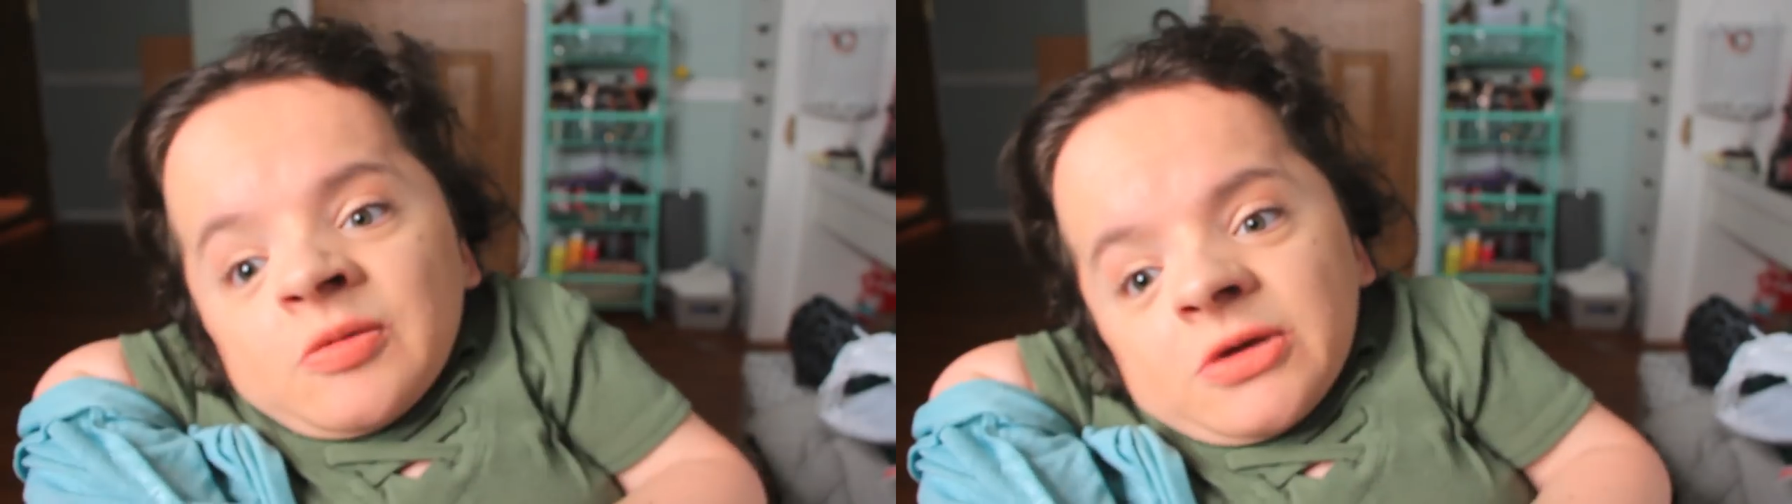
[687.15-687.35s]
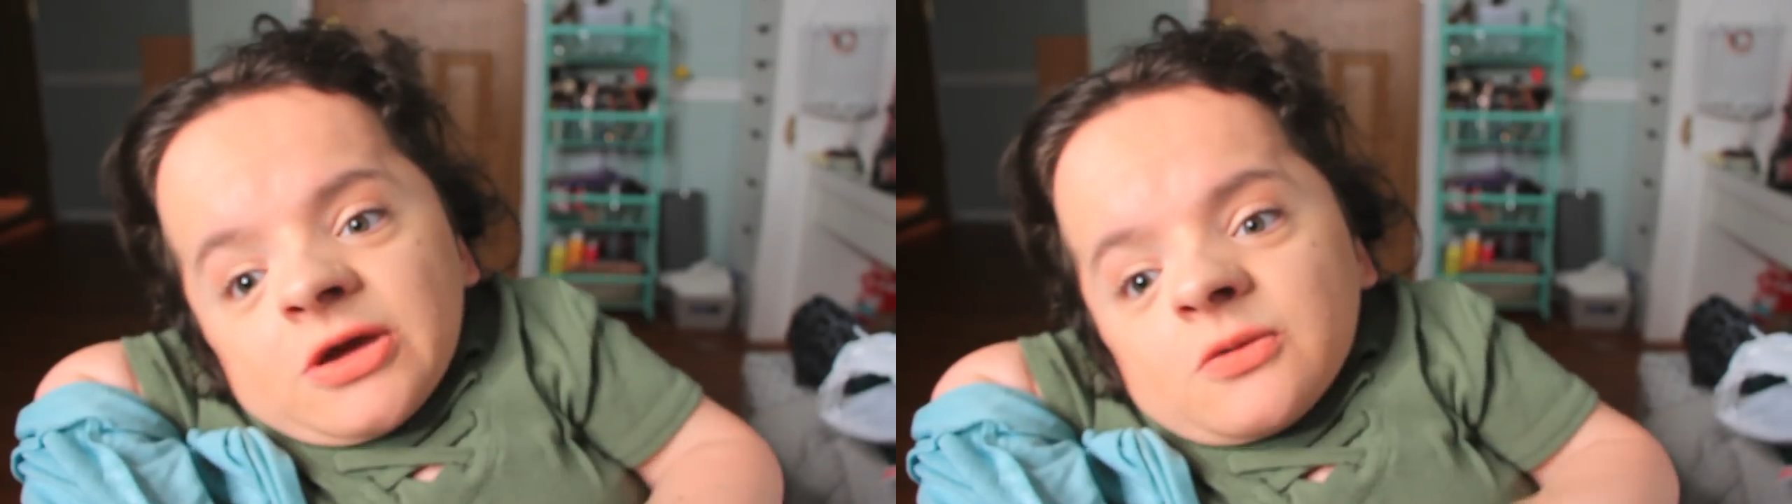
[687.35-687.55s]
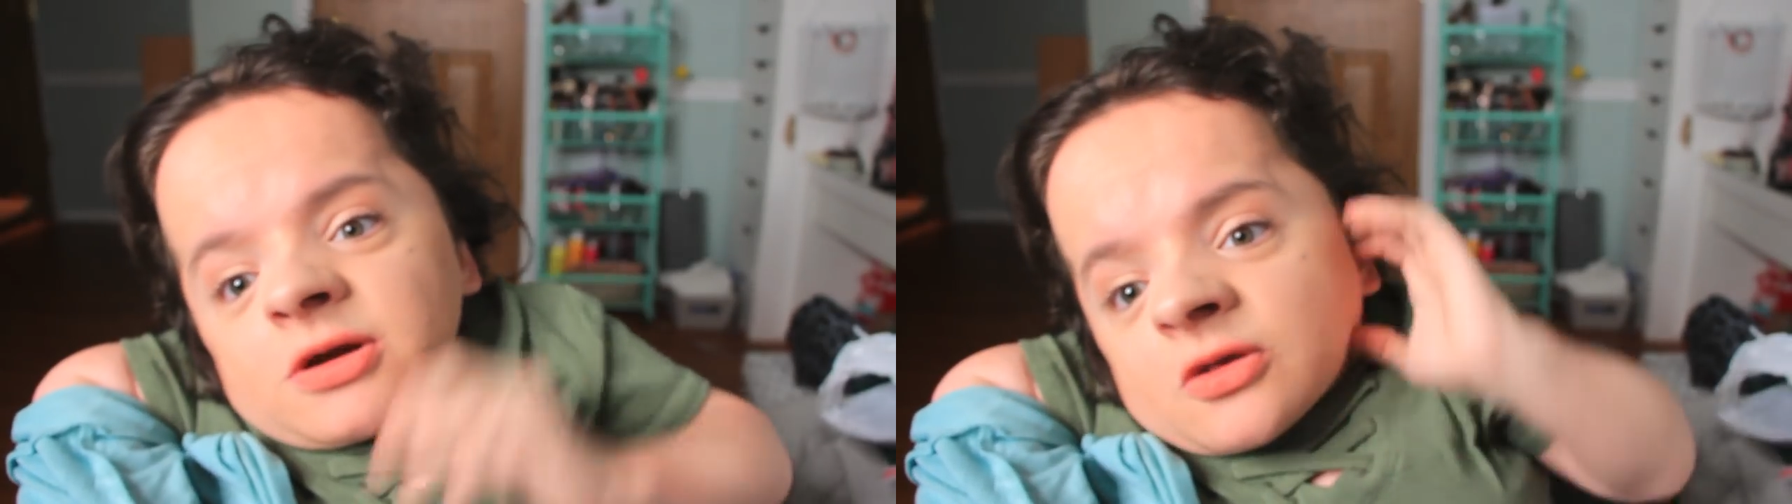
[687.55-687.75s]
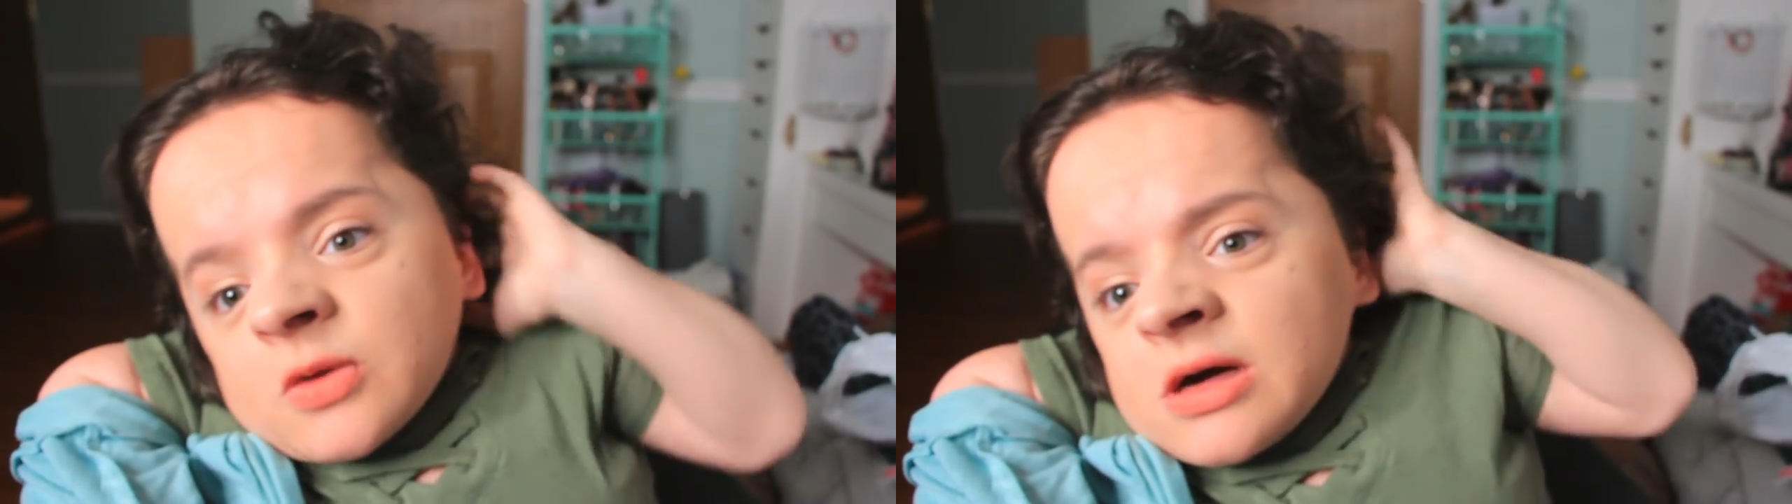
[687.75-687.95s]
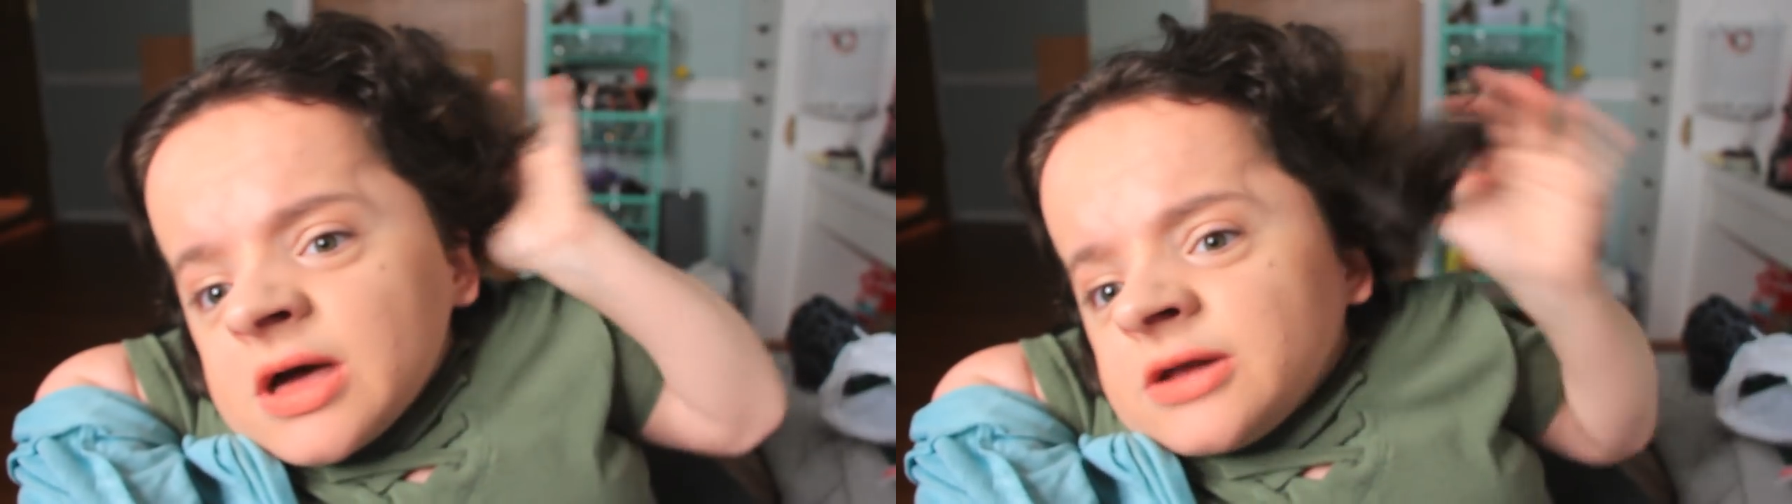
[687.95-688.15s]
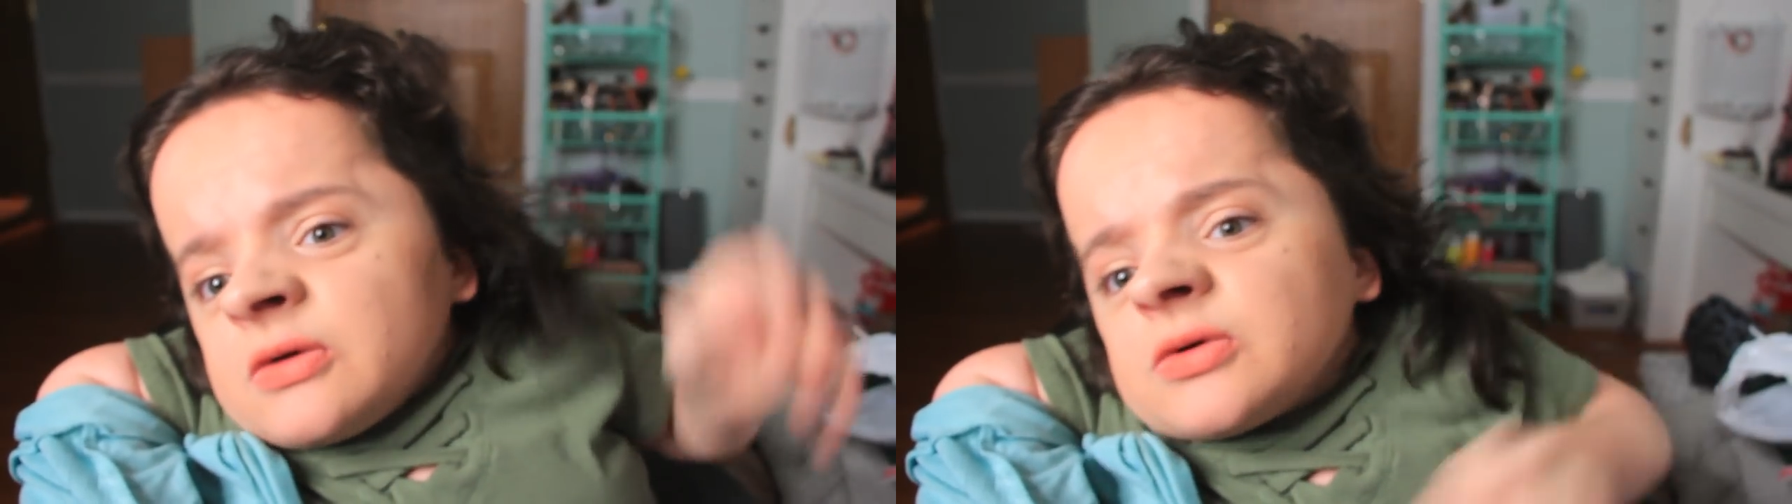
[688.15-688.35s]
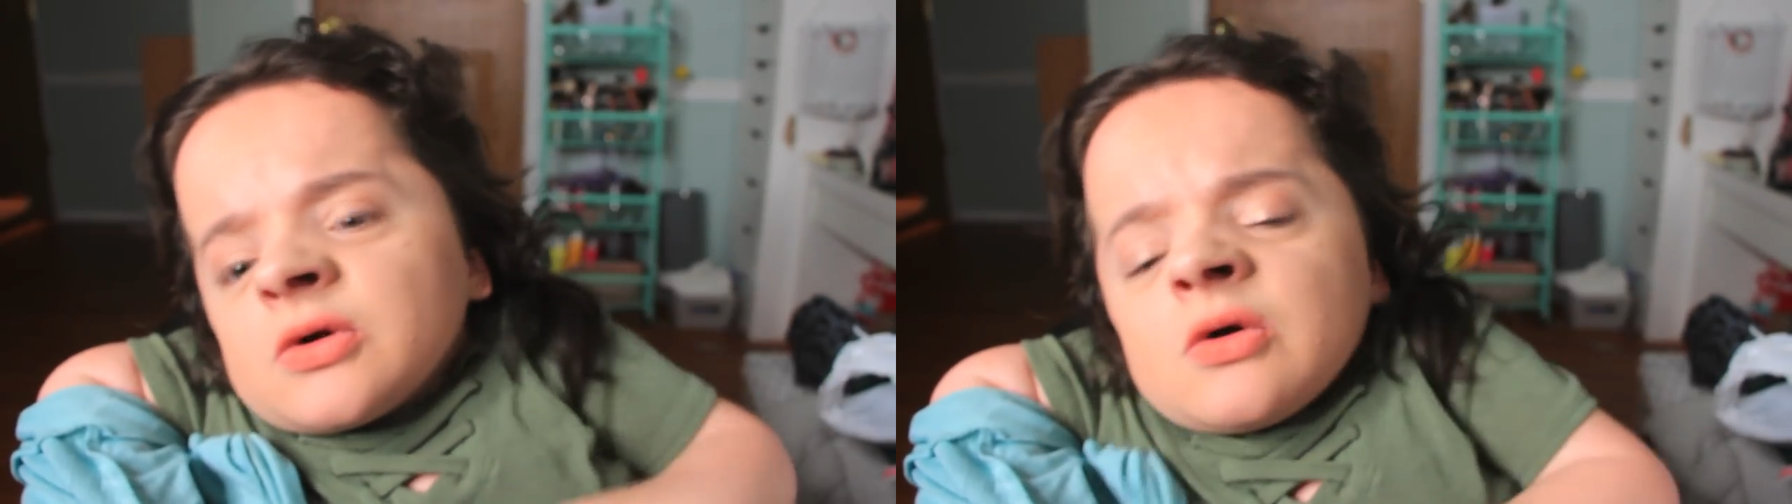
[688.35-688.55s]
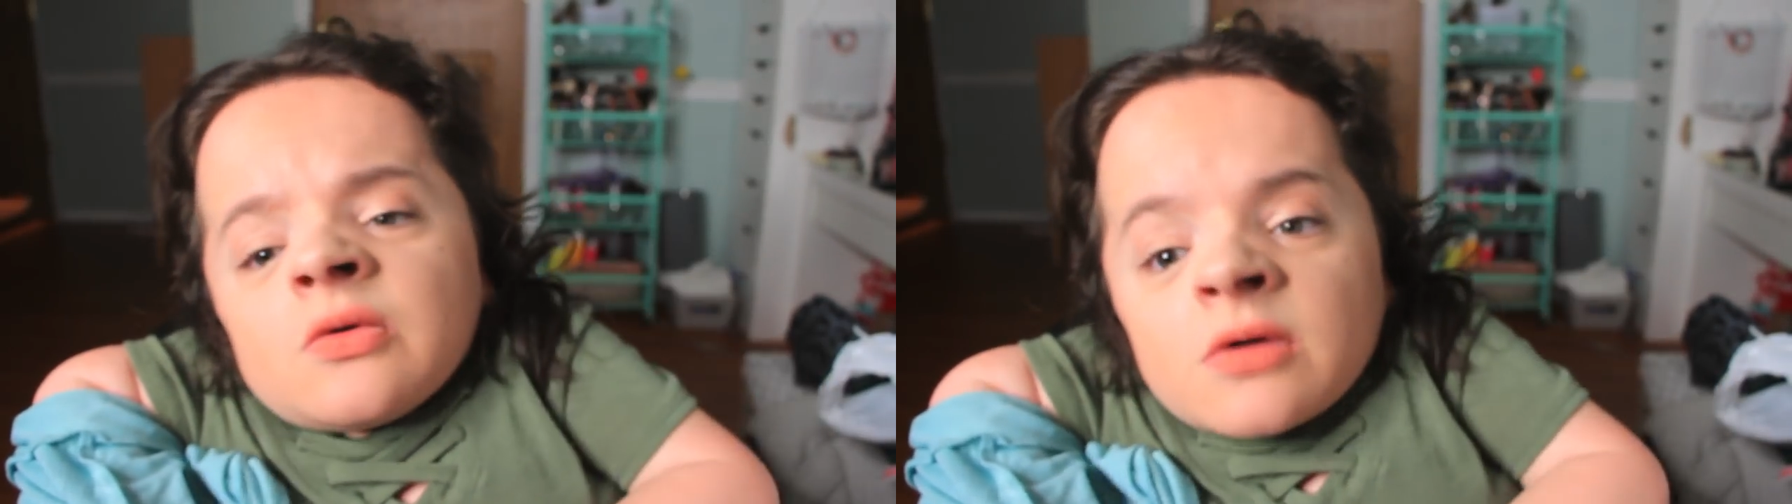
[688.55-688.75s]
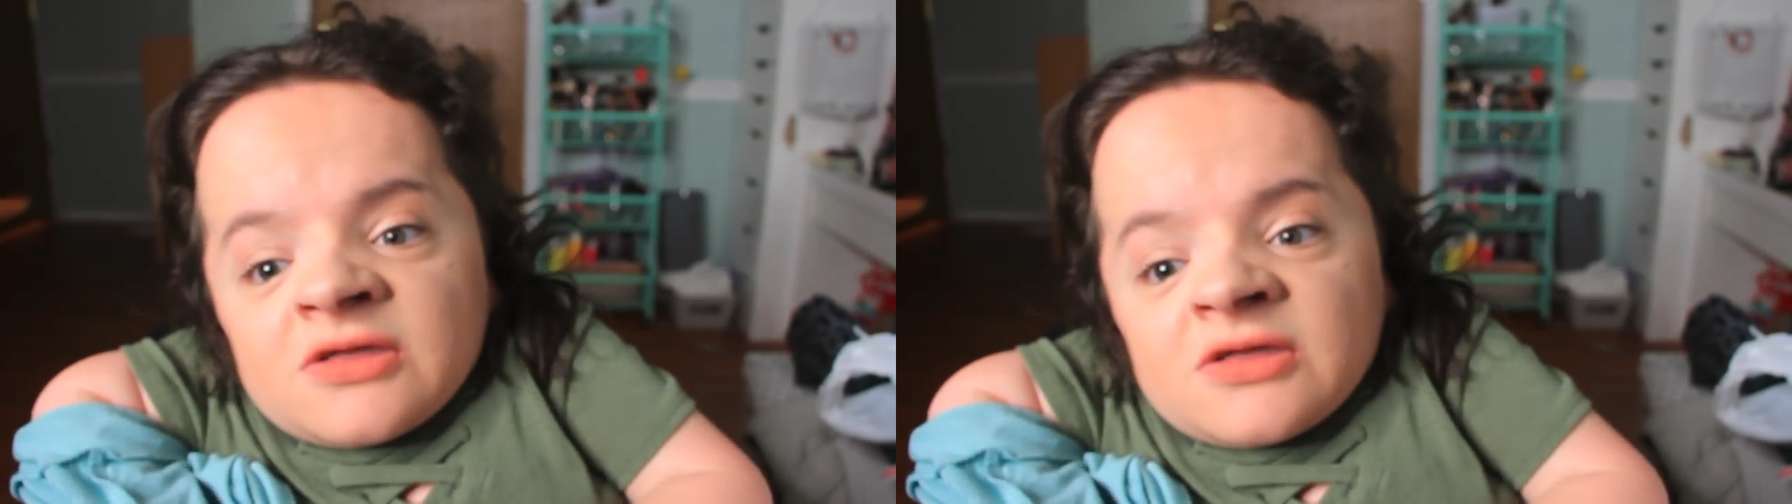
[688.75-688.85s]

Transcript: pink one as well. I don't know